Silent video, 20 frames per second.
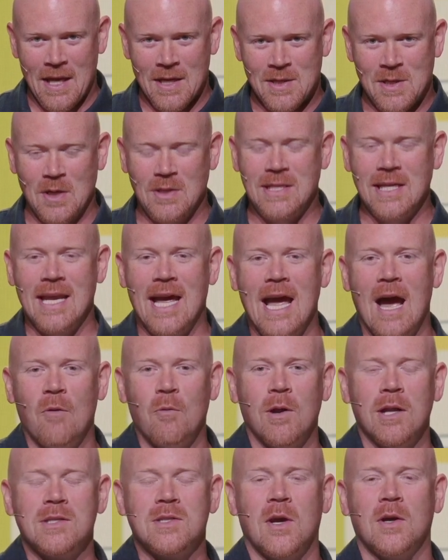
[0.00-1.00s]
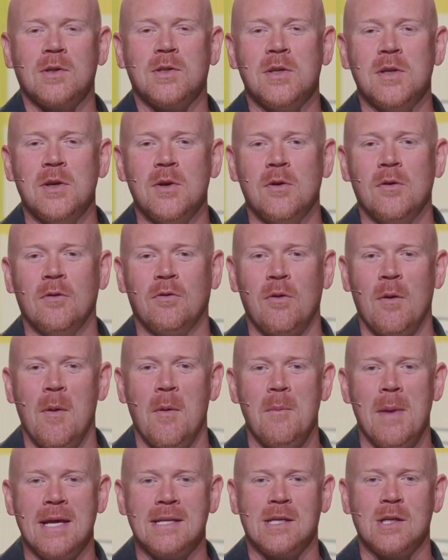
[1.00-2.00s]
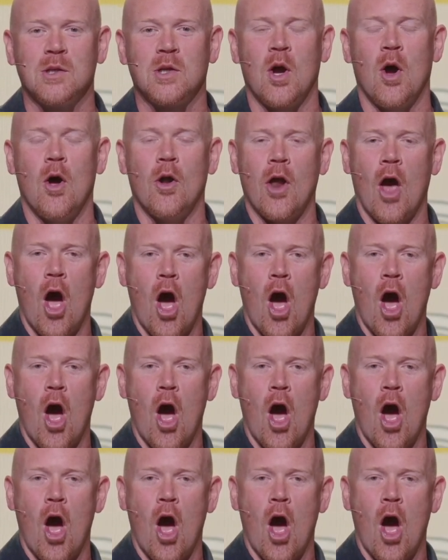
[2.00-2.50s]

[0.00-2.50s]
So today I want to talk to you from a message called